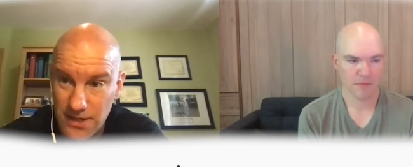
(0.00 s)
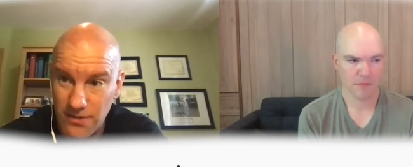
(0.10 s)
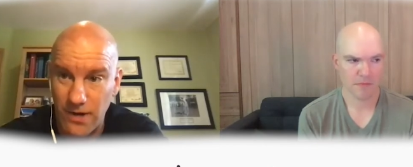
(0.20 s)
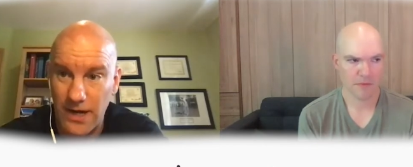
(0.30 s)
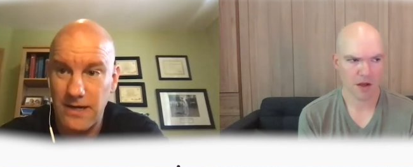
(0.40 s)

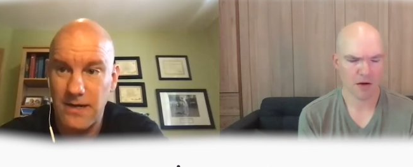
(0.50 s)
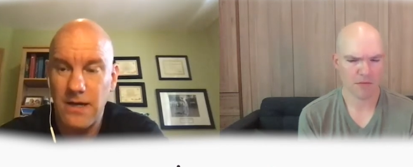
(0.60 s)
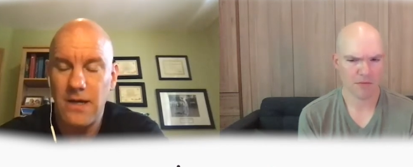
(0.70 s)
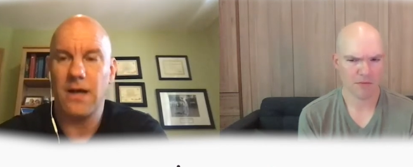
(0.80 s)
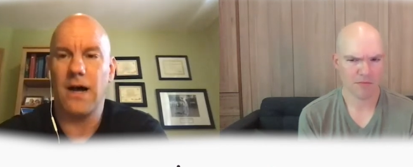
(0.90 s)
Speaker 1: right?
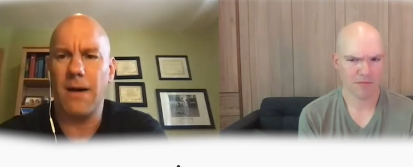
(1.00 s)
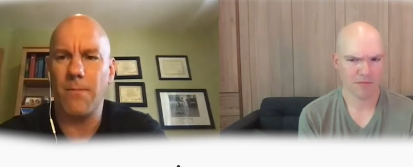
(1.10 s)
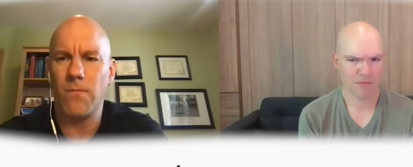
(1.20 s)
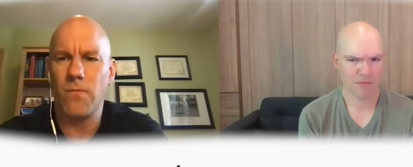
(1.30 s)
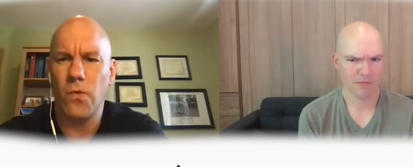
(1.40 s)

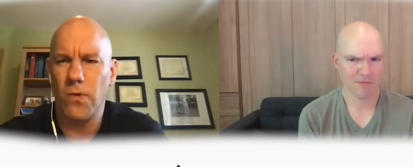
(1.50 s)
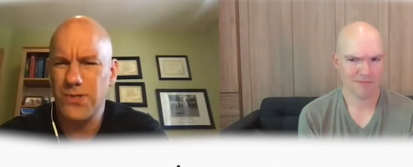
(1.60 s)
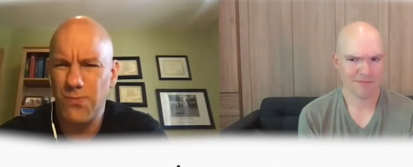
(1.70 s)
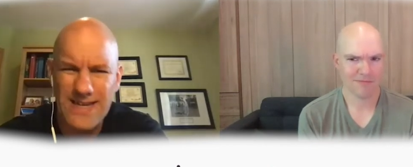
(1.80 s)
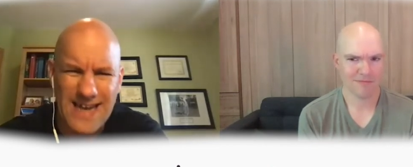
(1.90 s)
Um, which
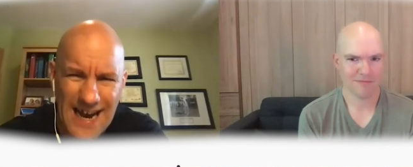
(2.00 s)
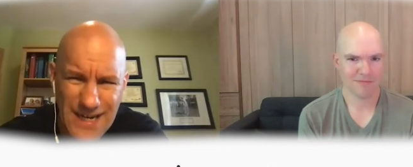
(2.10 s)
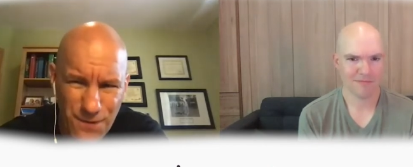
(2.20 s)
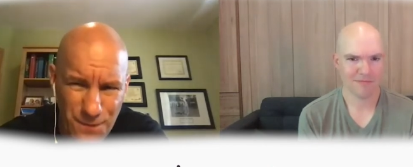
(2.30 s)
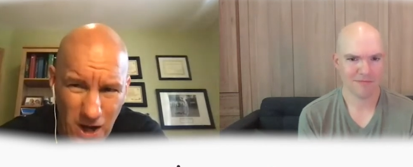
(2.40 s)
we kind
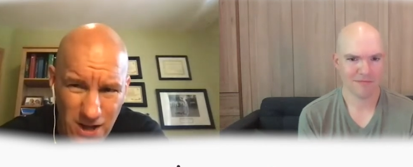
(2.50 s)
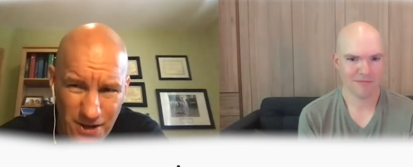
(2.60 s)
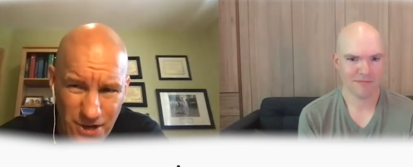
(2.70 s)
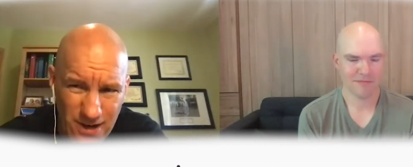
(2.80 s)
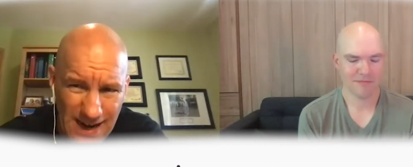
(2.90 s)
of fall
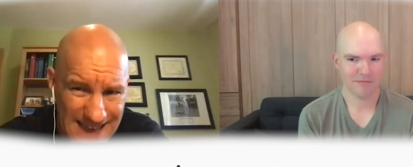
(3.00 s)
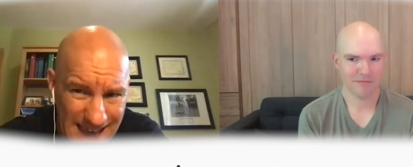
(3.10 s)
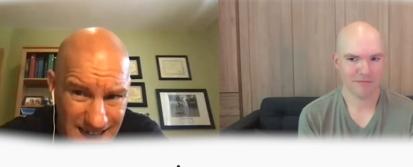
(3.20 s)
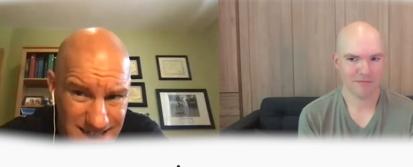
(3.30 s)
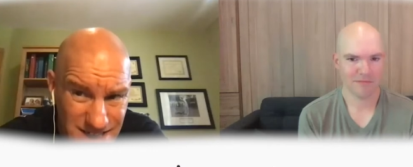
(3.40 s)
under, I
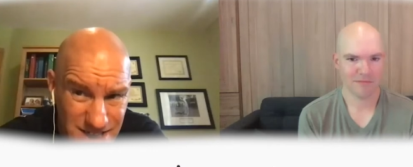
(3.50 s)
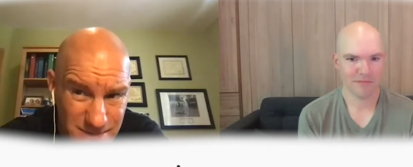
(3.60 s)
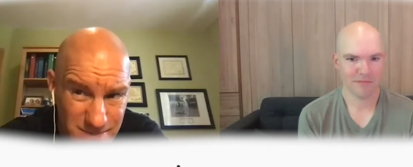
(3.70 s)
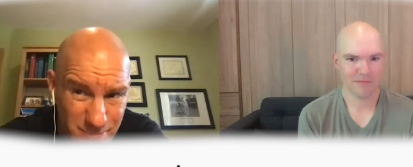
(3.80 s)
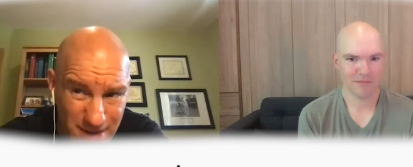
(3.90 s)
guess,
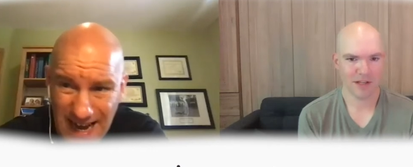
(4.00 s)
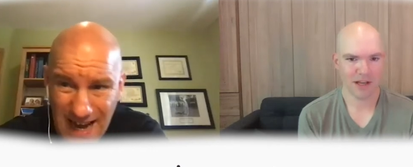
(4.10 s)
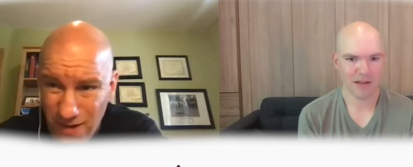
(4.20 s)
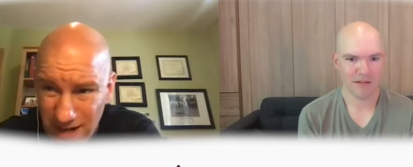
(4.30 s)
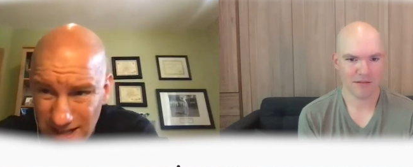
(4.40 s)
but
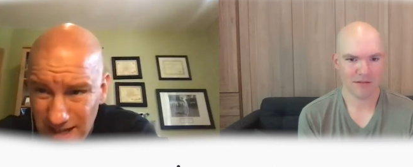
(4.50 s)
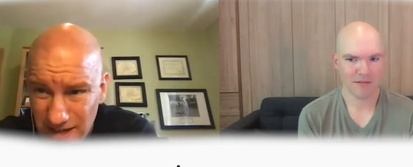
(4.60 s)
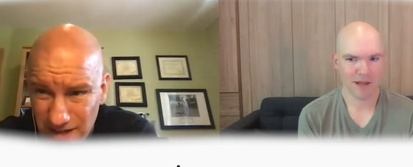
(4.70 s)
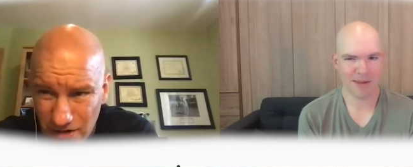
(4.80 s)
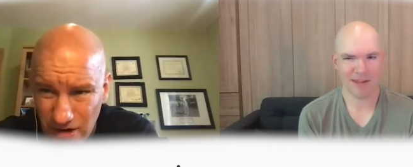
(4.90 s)
not really. You
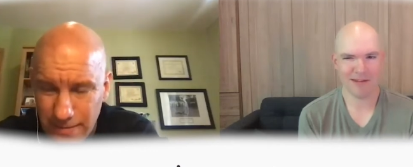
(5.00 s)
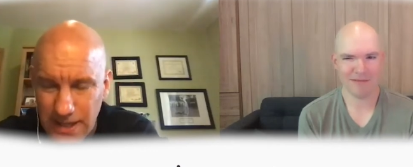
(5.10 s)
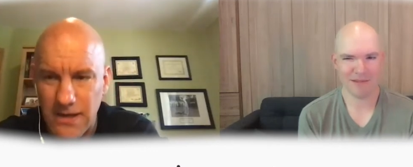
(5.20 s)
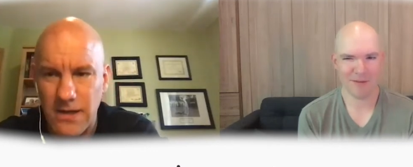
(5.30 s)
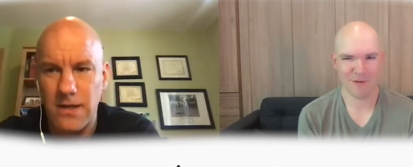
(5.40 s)
I mean, what I
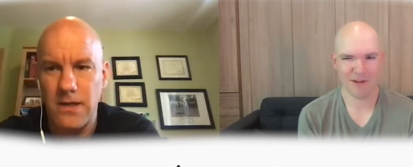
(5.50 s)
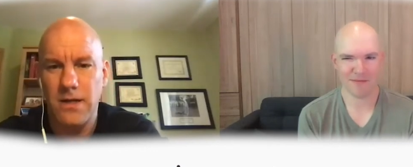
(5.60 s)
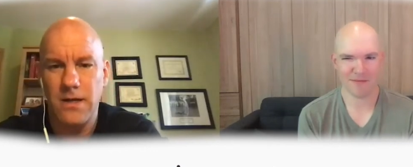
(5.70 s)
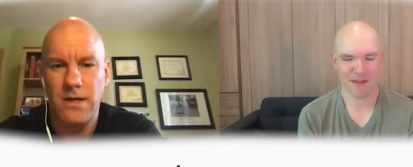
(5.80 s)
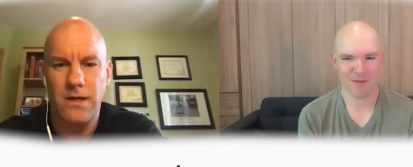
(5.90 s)
mean,
Speaker 2: if a
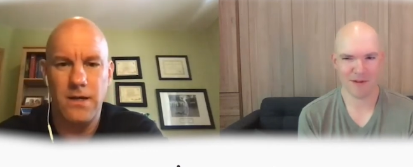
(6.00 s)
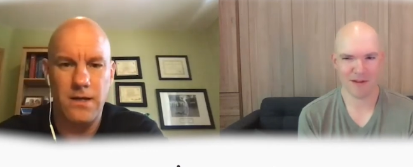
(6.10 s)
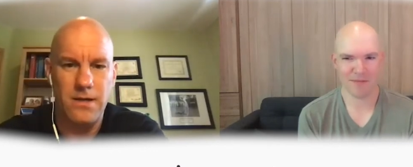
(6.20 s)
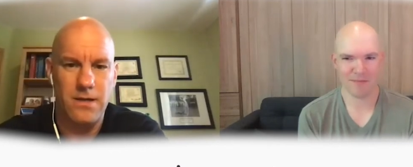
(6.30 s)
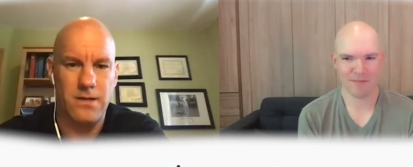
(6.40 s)
if
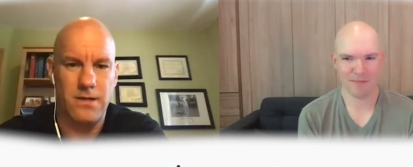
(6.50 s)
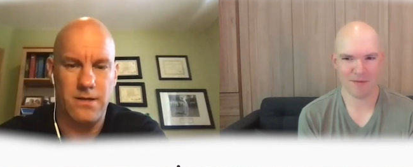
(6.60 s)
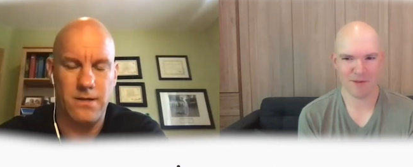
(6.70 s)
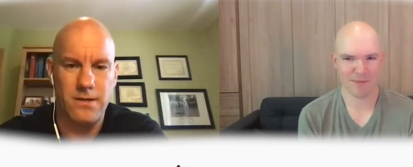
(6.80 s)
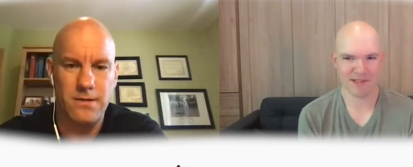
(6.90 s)
a if
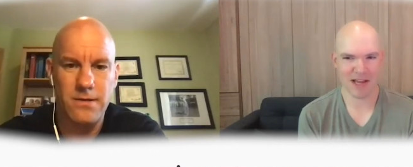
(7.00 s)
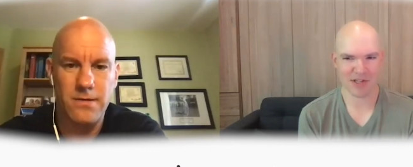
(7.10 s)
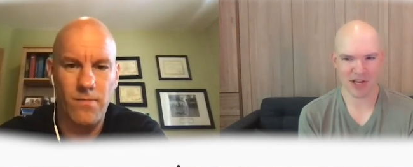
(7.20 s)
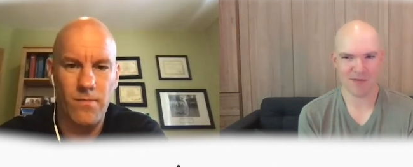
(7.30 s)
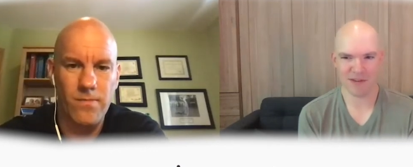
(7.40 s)
a Massage
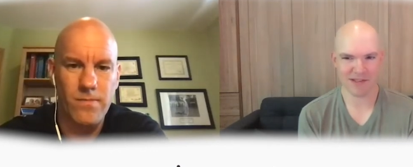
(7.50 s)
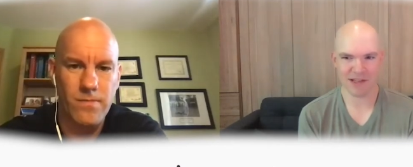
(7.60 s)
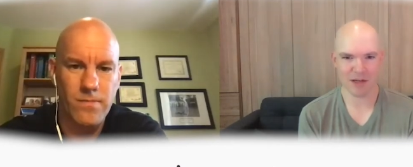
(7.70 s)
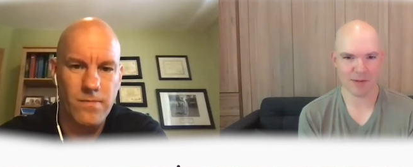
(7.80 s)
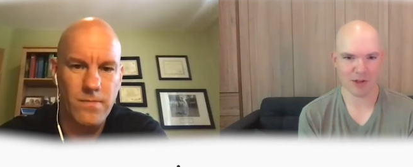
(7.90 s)
Envy is
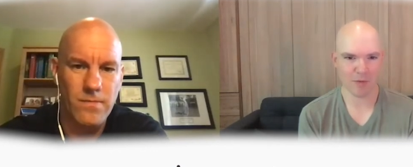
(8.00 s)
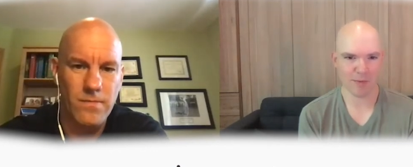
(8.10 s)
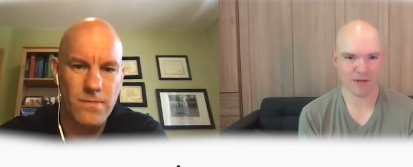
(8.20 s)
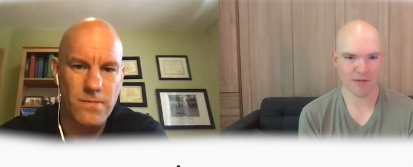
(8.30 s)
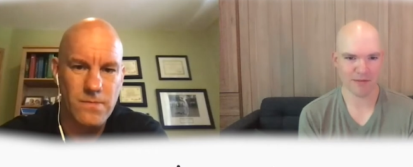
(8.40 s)
going to be
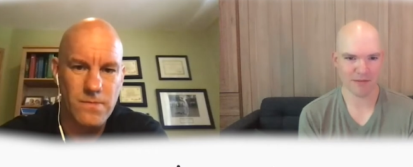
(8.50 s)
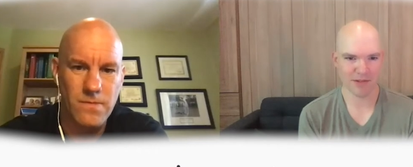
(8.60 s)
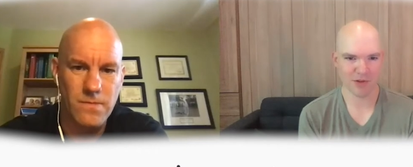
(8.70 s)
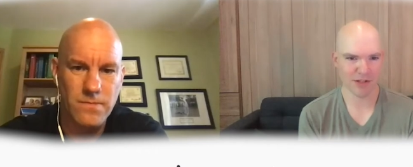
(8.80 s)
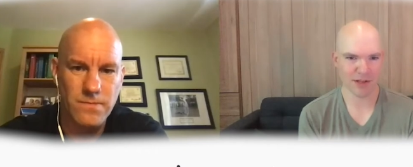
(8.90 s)
open,
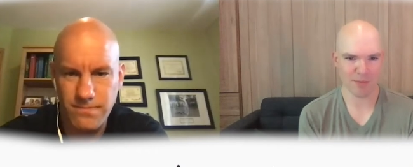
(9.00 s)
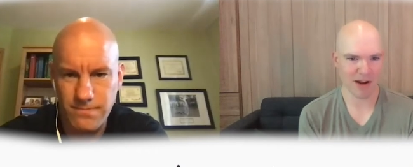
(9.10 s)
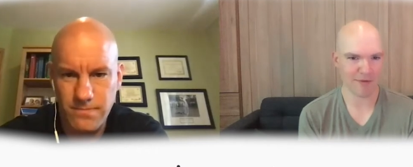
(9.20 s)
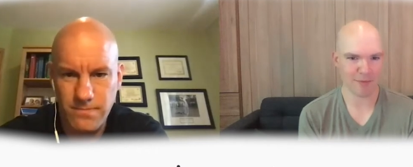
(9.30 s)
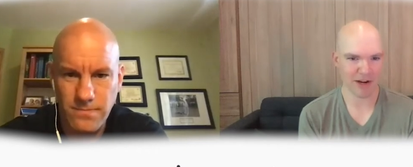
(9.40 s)
surely a
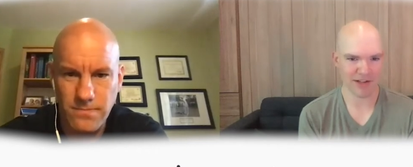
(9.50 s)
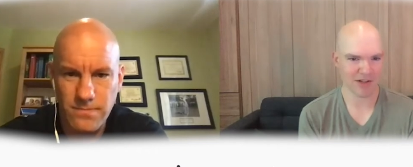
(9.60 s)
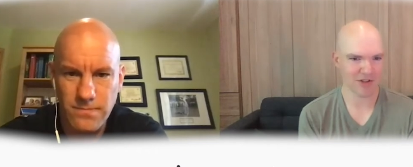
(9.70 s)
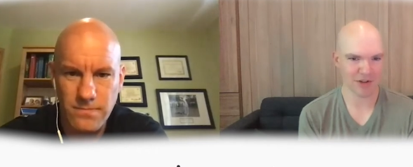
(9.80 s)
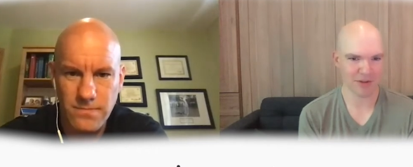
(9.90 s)
private
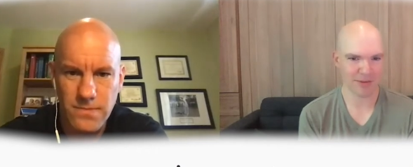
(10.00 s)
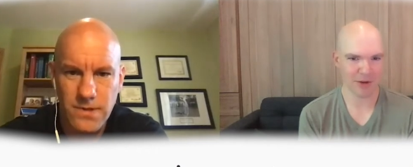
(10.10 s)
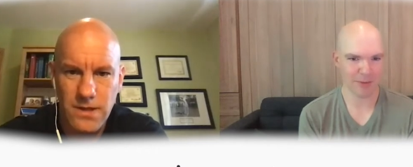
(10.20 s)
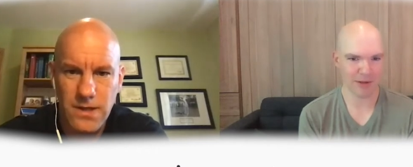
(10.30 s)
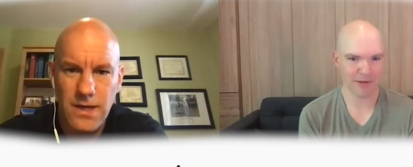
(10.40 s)
practitioner could be
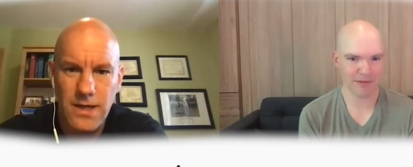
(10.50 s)
open.